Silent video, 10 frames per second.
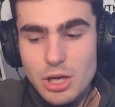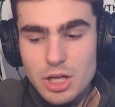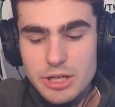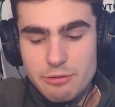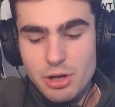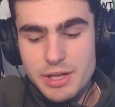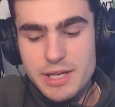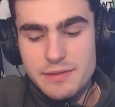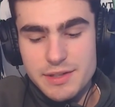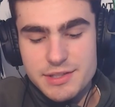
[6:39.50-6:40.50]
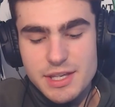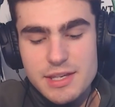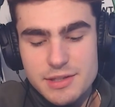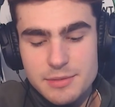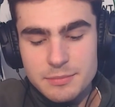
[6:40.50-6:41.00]
earlier on in the
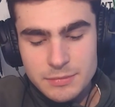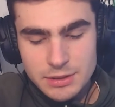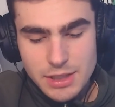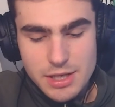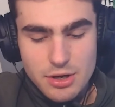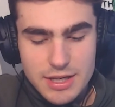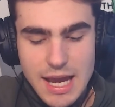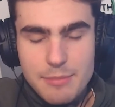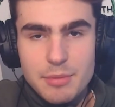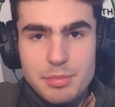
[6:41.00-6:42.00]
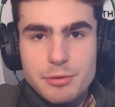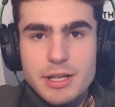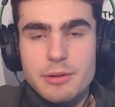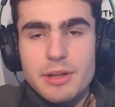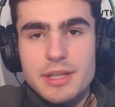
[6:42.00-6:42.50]
season. You got
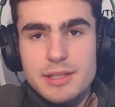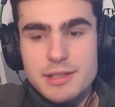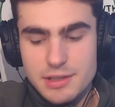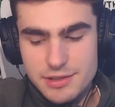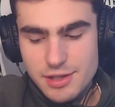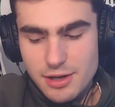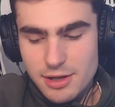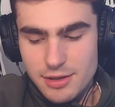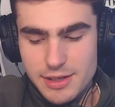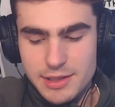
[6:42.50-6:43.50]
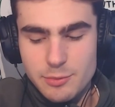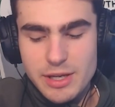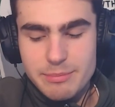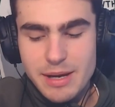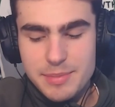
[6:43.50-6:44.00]
Cameron Pring, who I think is going to start
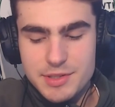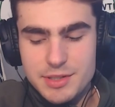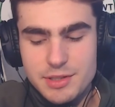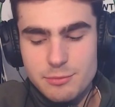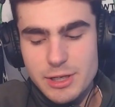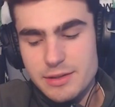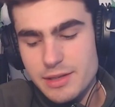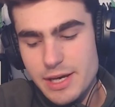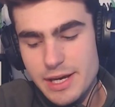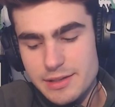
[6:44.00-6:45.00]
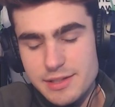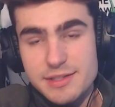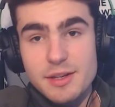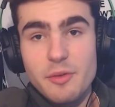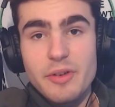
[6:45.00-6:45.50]
in the wing-back position with
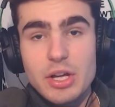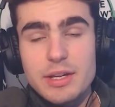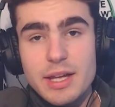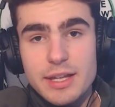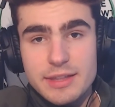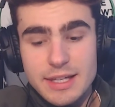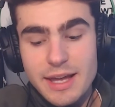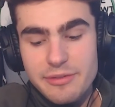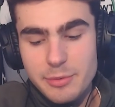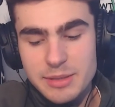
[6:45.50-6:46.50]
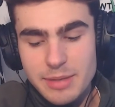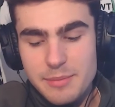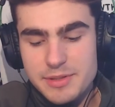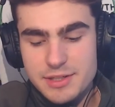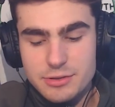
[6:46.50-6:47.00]
De Silva in the left
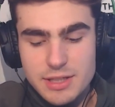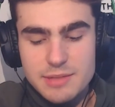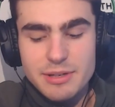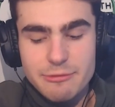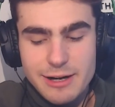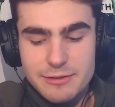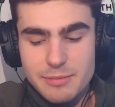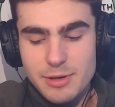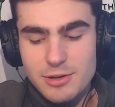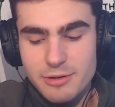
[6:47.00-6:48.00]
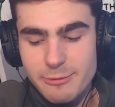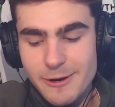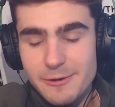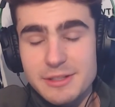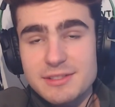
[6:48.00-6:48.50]
wing-back position. He's been around the block
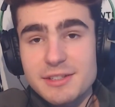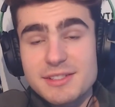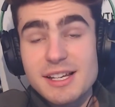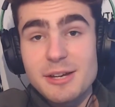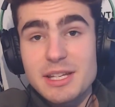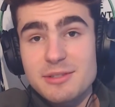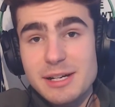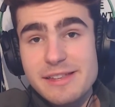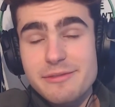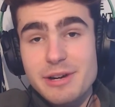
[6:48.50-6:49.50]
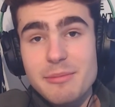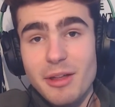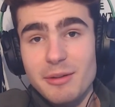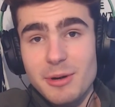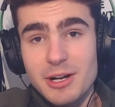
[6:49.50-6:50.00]
a while. He's still only
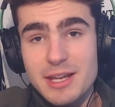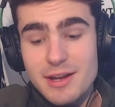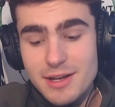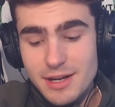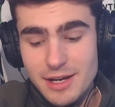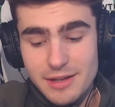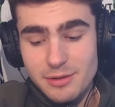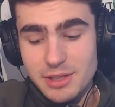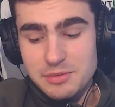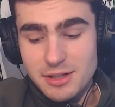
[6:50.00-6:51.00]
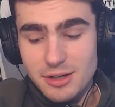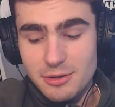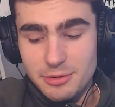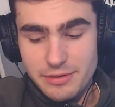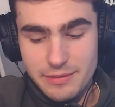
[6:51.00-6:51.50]
23, by the way. I thought he was
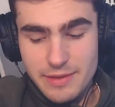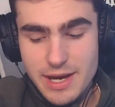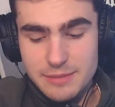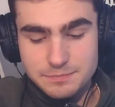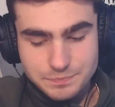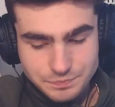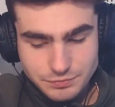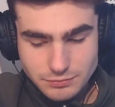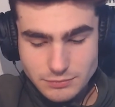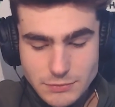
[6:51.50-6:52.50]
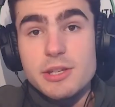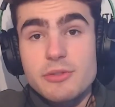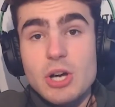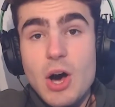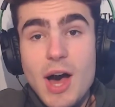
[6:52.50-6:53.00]
a lot older than that.
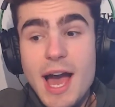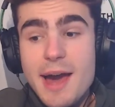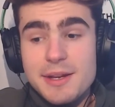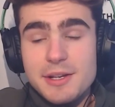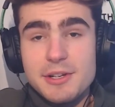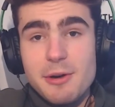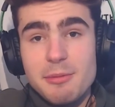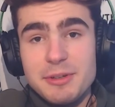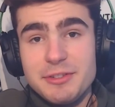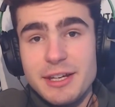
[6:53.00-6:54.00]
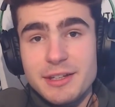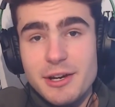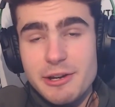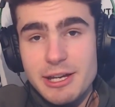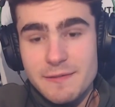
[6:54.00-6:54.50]
You've got Han Noah
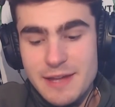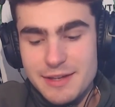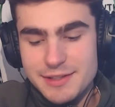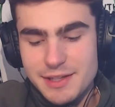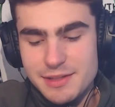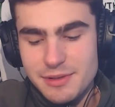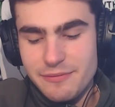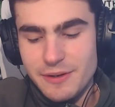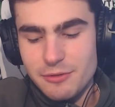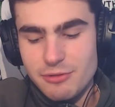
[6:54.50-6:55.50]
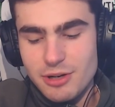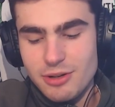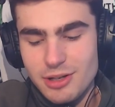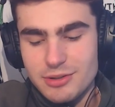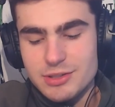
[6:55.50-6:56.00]
Masengo in that centre midfield
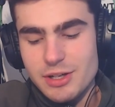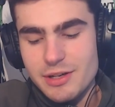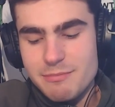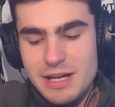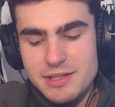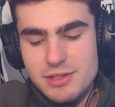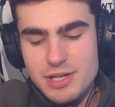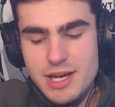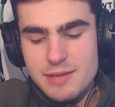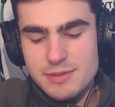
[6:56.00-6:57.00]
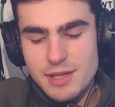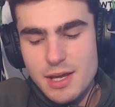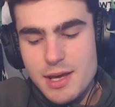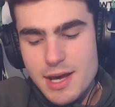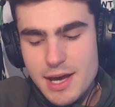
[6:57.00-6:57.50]
role alongside Matty James
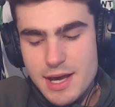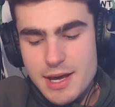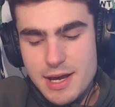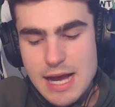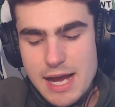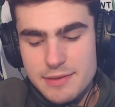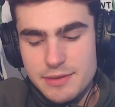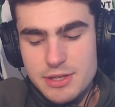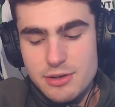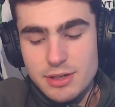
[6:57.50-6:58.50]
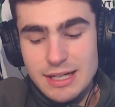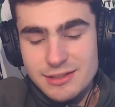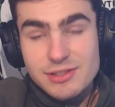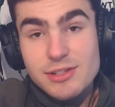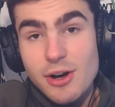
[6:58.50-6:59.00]
and the young
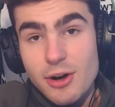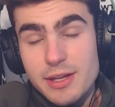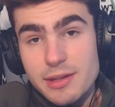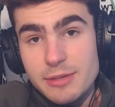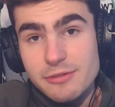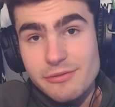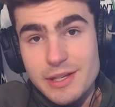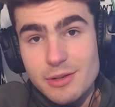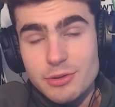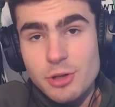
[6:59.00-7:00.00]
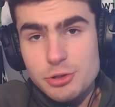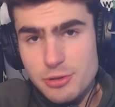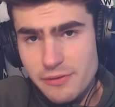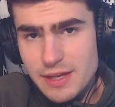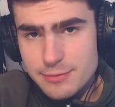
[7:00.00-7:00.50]
lad Scott in the midfield. Not
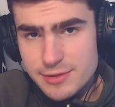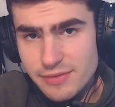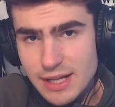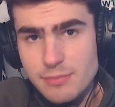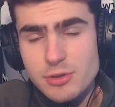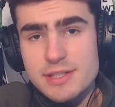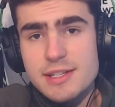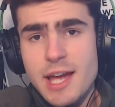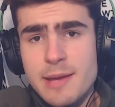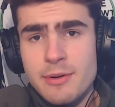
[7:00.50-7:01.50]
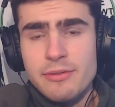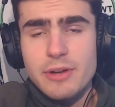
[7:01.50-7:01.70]
sure if he was available because he came off